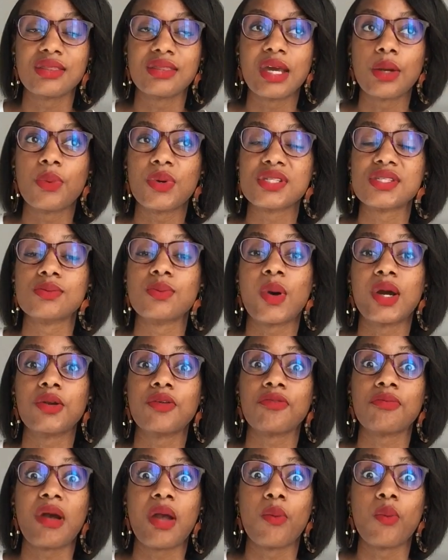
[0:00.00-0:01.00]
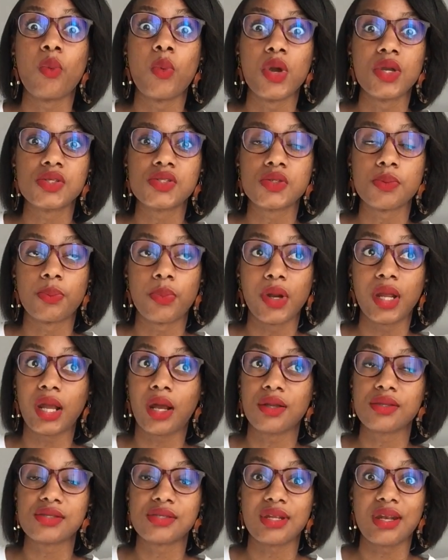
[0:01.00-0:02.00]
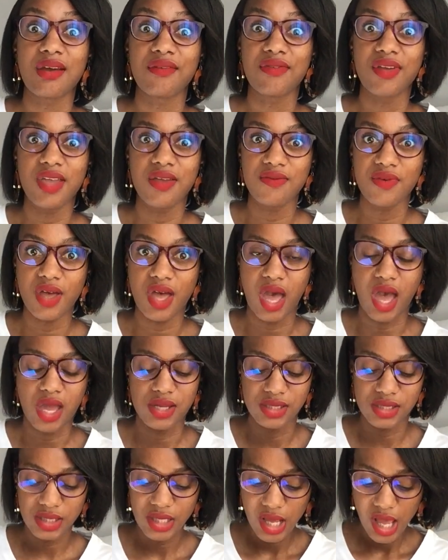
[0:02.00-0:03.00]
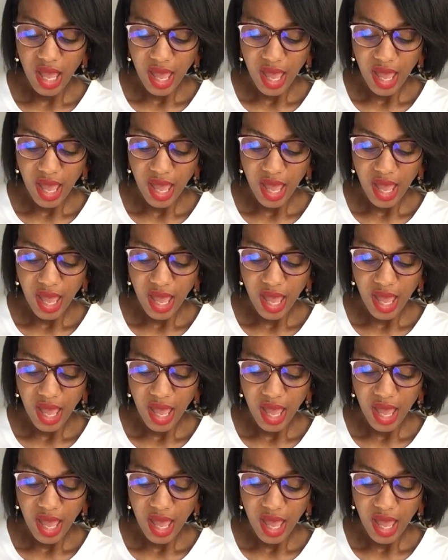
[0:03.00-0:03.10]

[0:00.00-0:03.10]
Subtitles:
and that was one of my worst breakouts that I've ever had.